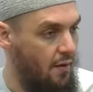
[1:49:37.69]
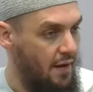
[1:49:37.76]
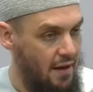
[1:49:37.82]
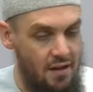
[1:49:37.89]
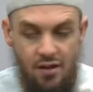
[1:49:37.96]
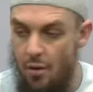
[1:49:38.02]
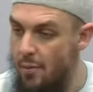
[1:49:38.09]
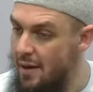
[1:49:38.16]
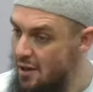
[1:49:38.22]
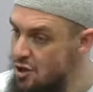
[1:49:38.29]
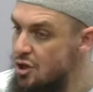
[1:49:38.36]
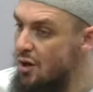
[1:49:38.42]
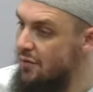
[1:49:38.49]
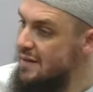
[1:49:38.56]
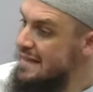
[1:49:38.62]
In the
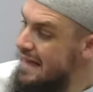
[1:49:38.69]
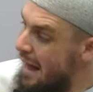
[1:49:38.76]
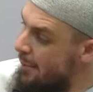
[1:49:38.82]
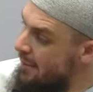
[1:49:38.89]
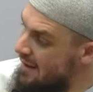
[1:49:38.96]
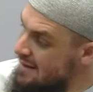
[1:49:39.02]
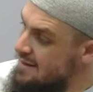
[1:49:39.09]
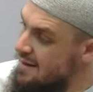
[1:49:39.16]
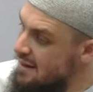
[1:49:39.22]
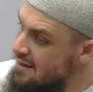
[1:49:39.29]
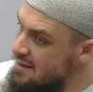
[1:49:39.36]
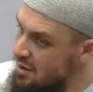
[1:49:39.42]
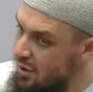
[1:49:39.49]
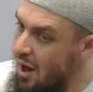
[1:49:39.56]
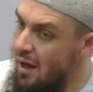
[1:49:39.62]
religion of Islam is the
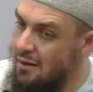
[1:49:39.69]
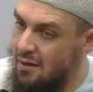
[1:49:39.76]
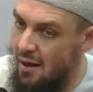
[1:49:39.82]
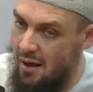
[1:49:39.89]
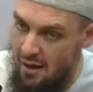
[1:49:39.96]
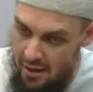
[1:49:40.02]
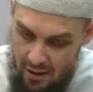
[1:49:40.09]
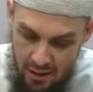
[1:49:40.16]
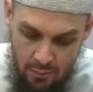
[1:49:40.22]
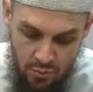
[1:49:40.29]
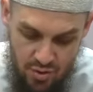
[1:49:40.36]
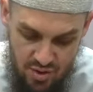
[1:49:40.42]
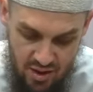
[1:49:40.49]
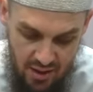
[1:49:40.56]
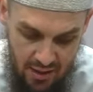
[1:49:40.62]
Sirat
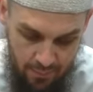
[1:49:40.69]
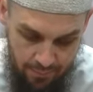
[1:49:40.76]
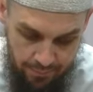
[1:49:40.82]
al-Mustaqim.